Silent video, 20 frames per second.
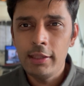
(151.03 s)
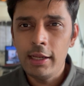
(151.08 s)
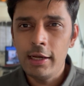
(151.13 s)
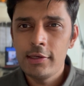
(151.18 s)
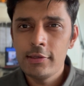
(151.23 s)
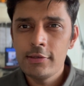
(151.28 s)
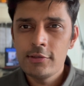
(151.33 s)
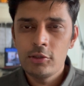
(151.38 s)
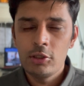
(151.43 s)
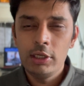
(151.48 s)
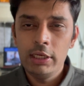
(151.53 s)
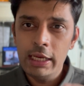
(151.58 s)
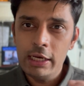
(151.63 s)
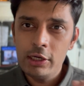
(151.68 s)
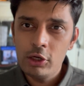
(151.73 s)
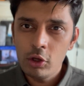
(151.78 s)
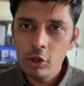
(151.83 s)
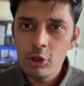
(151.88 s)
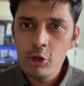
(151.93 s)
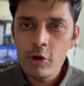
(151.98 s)
That is,
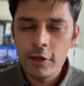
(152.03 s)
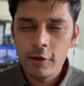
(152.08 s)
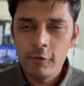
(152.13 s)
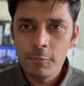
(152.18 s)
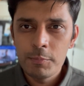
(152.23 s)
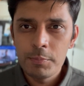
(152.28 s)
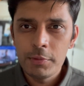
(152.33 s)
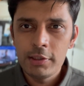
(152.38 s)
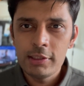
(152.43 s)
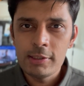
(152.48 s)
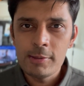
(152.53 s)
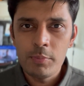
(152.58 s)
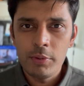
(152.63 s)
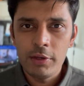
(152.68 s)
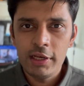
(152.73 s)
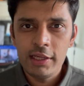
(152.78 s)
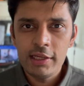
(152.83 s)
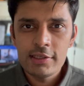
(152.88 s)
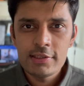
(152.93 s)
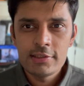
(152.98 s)
get all your equipment in
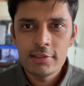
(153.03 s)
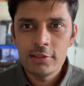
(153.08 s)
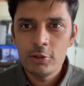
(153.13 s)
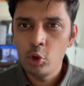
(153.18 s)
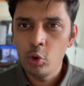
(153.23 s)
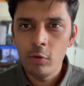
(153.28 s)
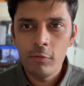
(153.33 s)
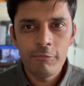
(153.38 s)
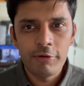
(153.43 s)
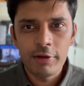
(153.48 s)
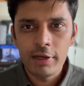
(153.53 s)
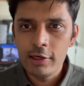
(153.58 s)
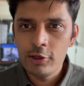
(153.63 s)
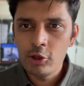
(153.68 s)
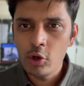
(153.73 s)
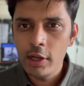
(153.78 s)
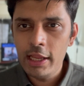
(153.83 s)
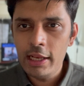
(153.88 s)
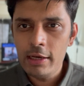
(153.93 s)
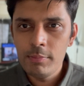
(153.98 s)
place, don't forget
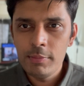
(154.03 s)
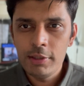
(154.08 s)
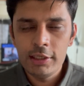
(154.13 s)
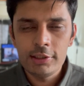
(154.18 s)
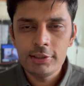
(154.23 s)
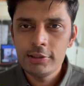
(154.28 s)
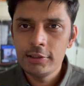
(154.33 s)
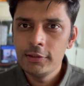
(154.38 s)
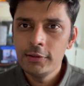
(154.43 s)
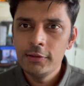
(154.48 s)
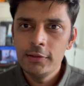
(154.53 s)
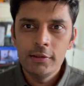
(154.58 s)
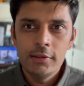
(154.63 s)
your helmet,